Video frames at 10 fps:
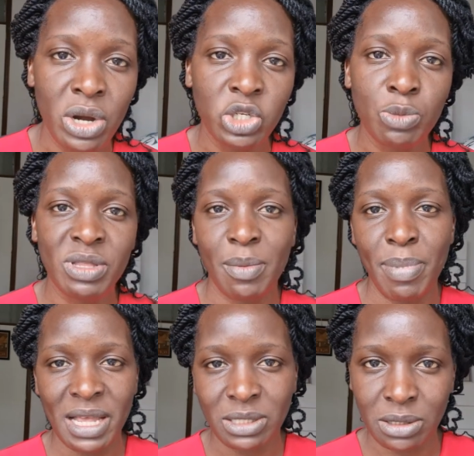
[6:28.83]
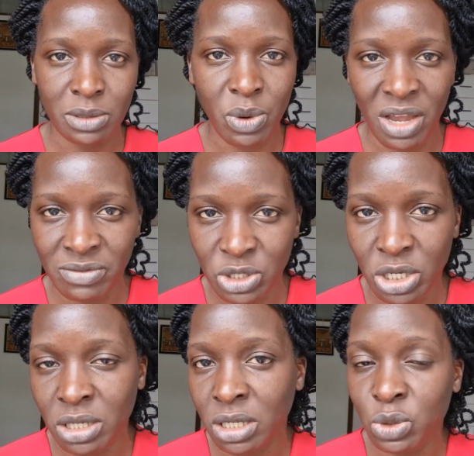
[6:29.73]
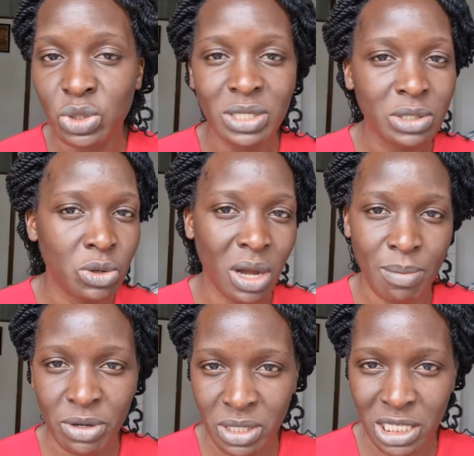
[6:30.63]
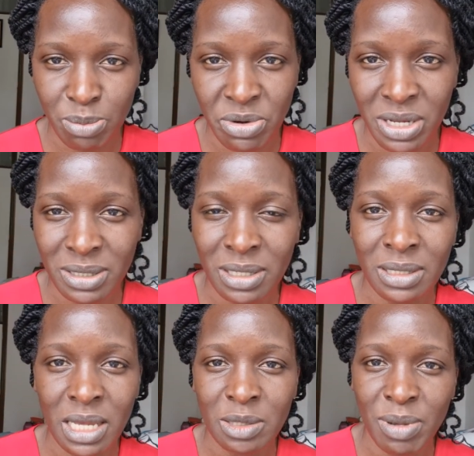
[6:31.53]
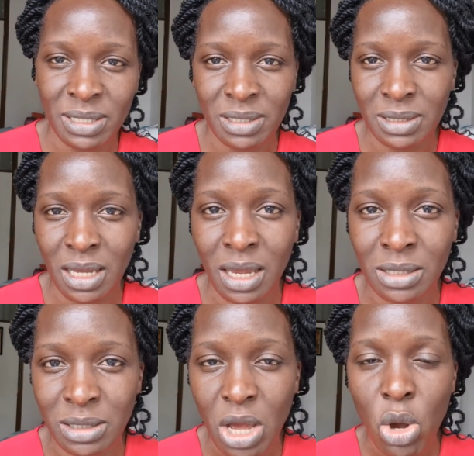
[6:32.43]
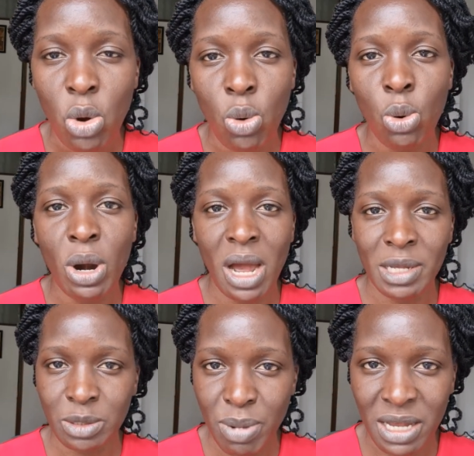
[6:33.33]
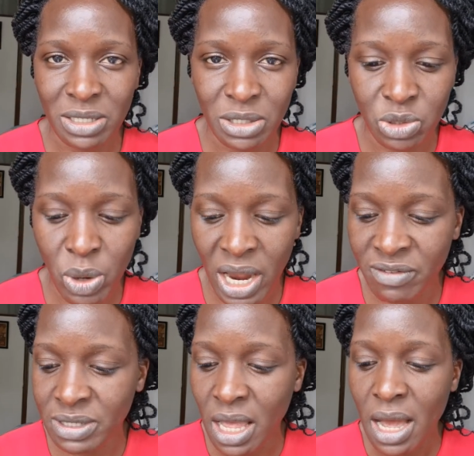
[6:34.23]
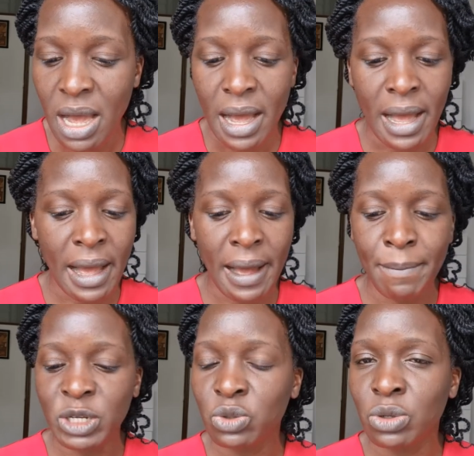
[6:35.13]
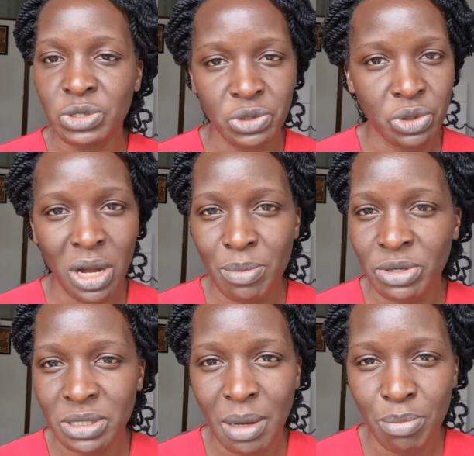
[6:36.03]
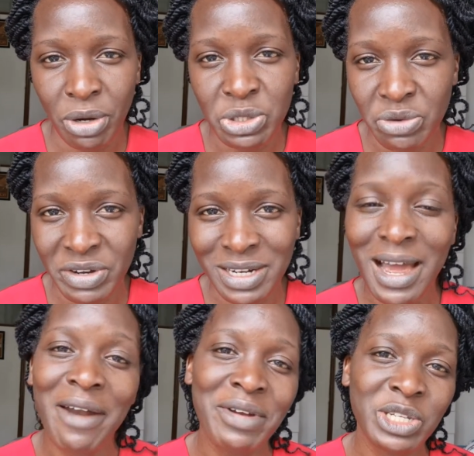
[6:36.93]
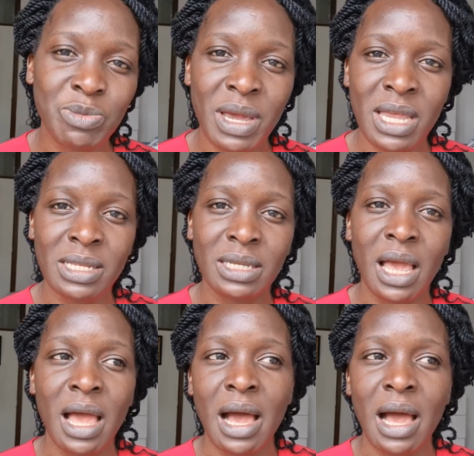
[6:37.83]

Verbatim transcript: or it should be the pastor's wives channel. It you just talk about the experiences as pastor's kids or as pastor's wives. Um, it would also talk about some points of encouragement,